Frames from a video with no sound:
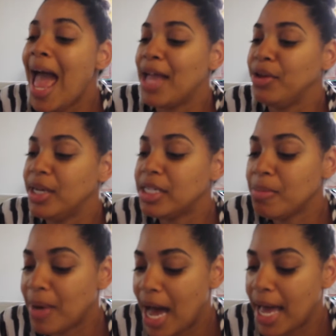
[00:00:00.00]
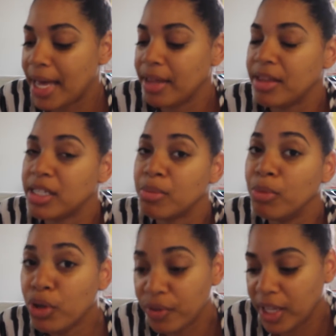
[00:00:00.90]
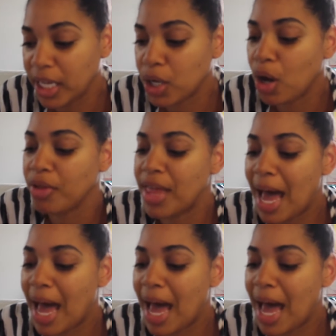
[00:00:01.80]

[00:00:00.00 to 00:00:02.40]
and you need to buy this movie called The